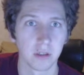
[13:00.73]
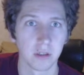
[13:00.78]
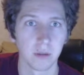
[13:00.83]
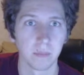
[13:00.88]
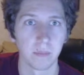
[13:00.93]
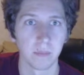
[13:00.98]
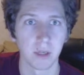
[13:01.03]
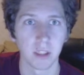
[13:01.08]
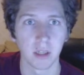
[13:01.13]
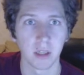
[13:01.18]

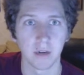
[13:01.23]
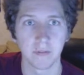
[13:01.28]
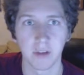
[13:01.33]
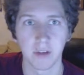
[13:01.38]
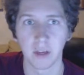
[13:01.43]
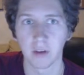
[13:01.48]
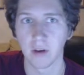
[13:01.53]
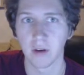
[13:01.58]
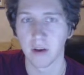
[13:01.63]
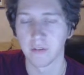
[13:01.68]
but I
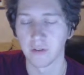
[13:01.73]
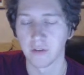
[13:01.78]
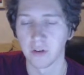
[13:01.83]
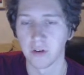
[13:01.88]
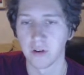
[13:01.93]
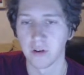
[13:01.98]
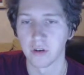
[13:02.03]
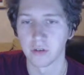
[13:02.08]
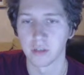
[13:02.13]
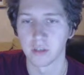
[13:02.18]
think you have to
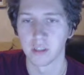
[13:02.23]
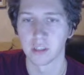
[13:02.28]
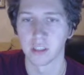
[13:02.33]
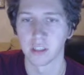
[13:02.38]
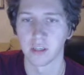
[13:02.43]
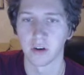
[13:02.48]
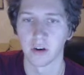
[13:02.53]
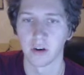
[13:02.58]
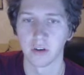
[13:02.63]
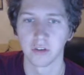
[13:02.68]
know the
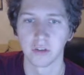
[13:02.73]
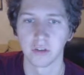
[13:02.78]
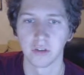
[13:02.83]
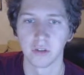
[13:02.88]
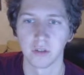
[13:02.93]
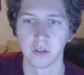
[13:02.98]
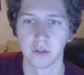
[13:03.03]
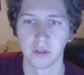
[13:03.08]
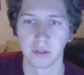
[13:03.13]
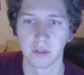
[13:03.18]
scenario
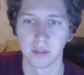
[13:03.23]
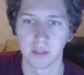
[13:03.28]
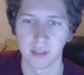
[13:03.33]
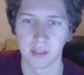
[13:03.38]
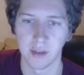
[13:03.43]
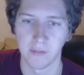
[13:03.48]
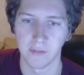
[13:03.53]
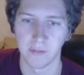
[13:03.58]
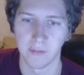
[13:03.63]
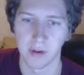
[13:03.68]
to
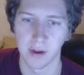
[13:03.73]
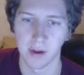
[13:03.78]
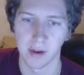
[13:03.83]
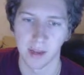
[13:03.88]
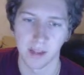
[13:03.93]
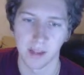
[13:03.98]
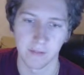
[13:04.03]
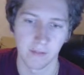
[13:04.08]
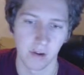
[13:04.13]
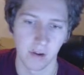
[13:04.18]

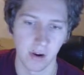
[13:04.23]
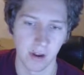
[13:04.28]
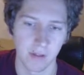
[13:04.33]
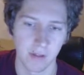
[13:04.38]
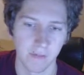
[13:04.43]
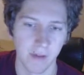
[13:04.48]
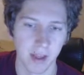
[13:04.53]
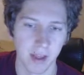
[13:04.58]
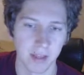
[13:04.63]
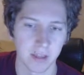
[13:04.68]
get full
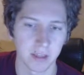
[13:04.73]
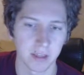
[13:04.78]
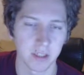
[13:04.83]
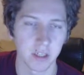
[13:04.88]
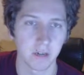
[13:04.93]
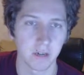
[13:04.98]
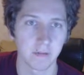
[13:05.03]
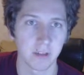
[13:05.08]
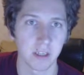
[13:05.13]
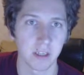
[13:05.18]
advantage
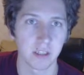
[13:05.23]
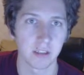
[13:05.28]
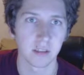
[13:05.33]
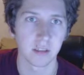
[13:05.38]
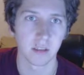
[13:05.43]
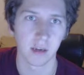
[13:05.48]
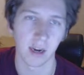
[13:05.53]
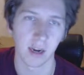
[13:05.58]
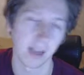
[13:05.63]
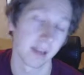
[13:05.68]
of this,
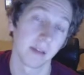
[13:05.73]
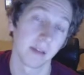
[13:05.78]
like